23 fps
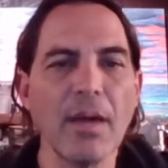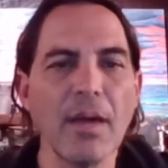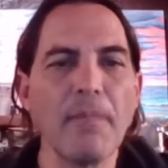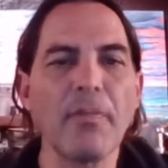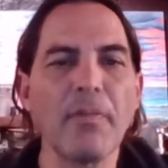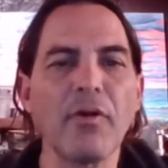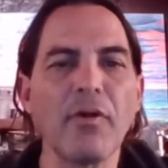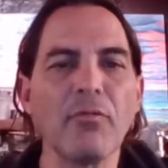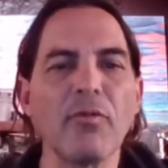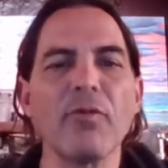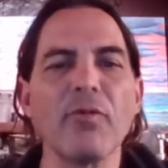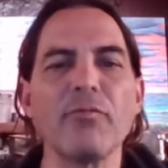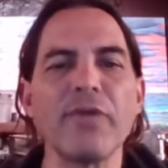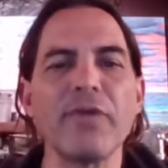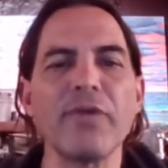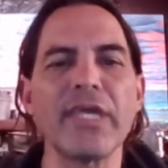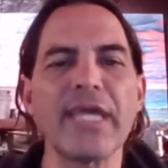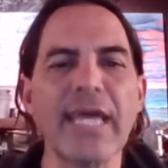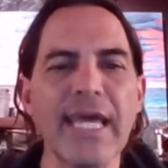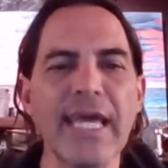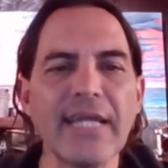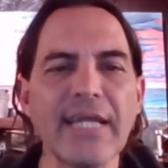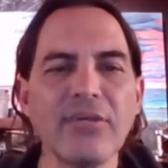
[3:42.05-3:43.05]
but what we
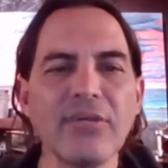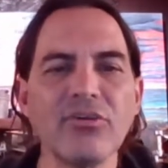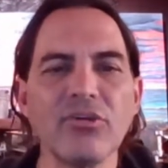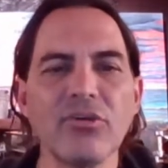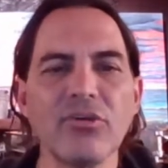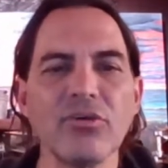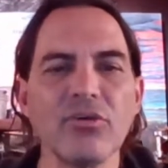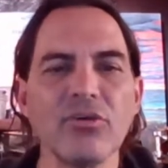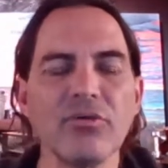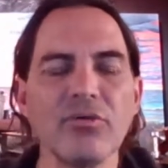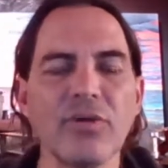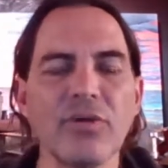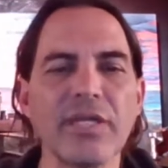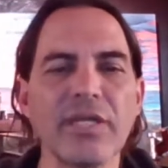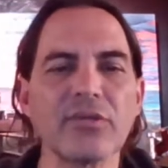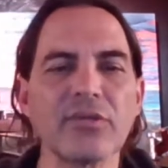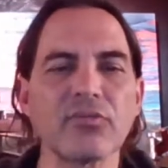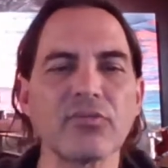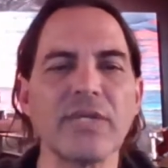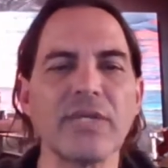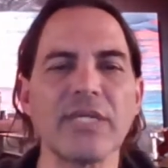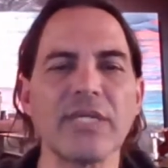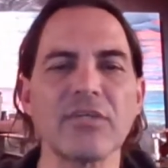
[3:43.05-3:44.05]
can do
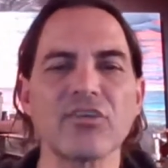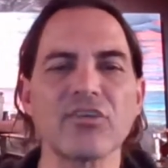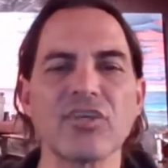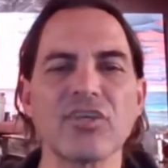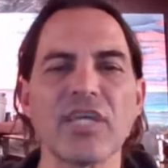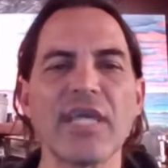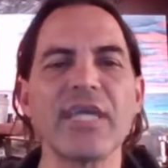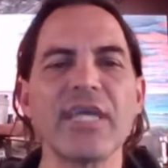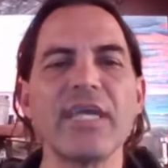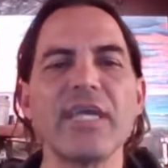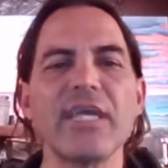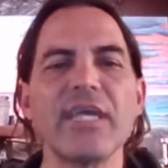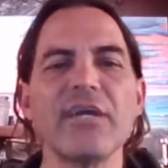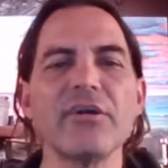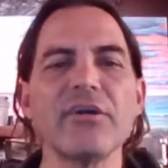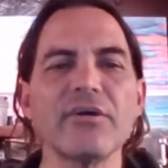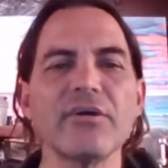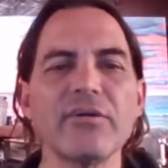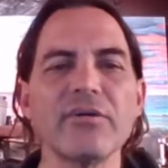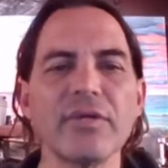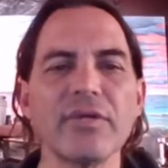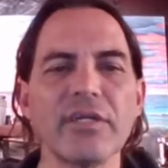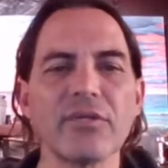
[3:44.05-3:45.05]
is we can say,
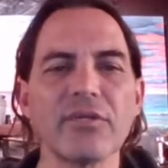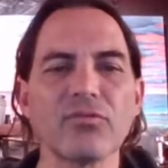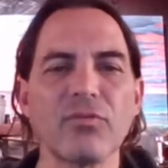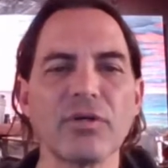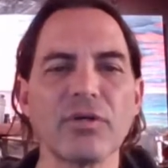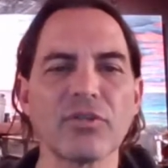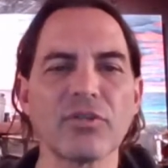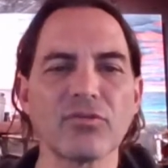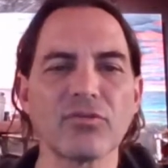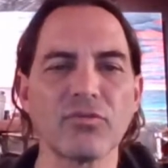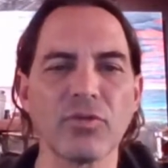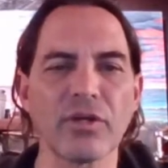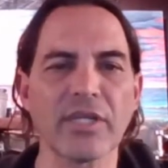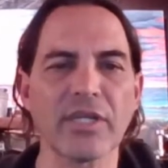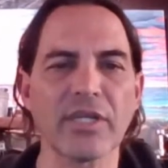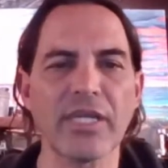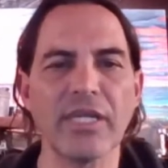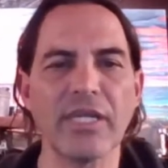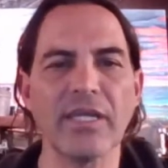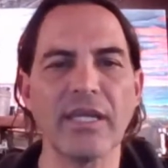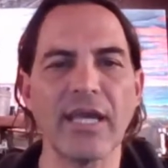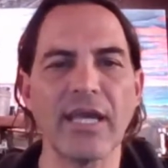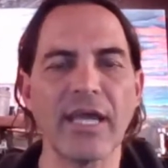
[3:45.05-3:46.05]
here is what's
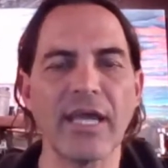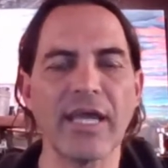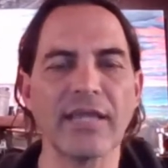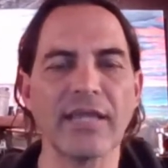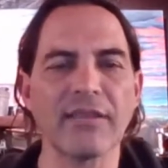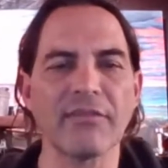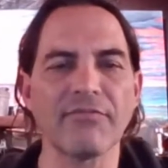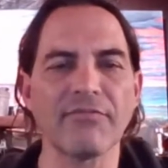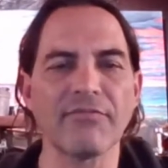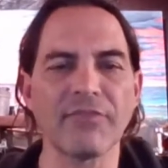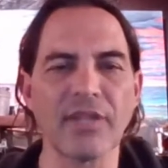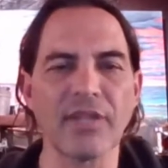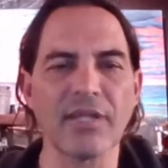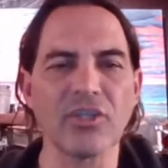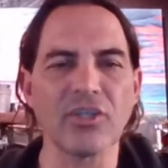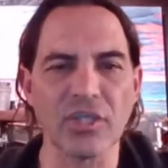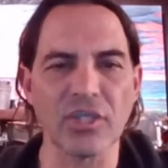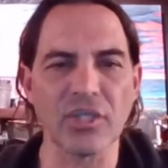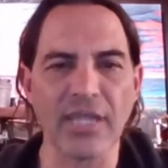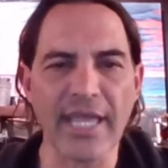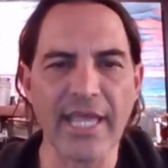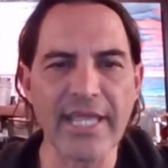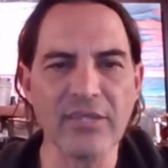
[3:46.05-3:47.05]
working at the Fledge
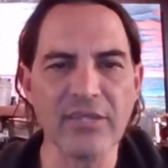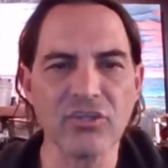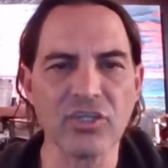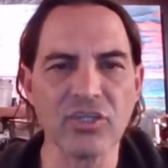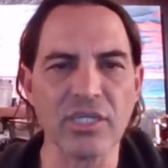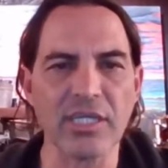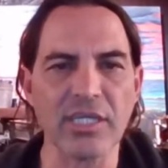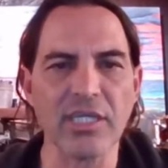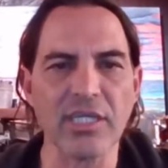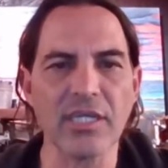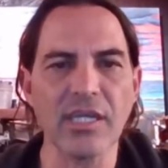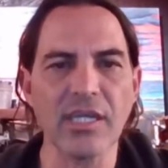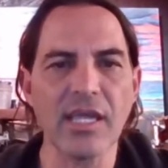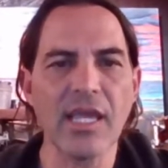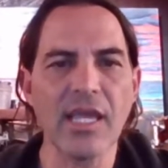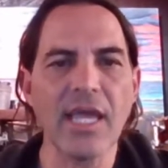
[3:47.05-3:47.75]
in Lansing,